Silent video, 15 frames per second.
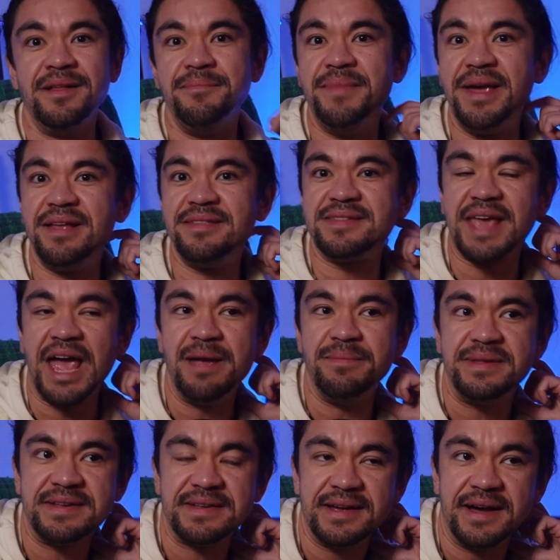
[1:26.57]

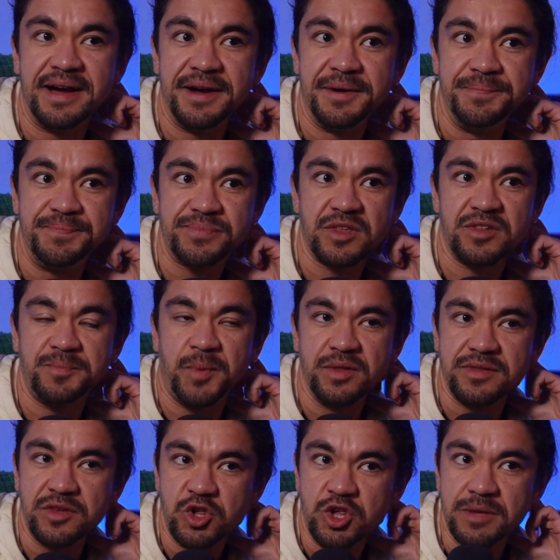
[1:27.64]
Manscaped
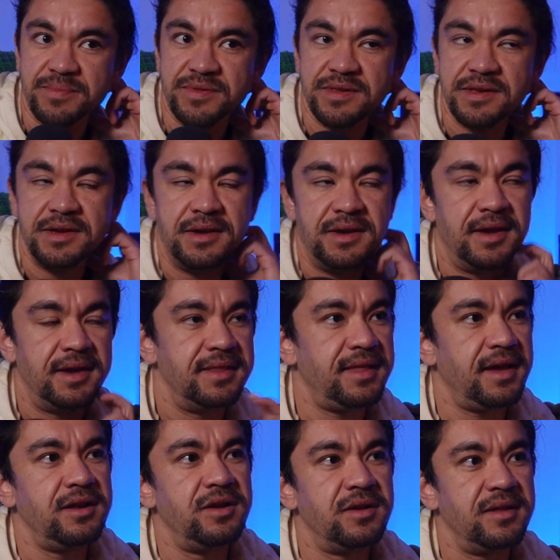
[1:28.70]
sponsorships. They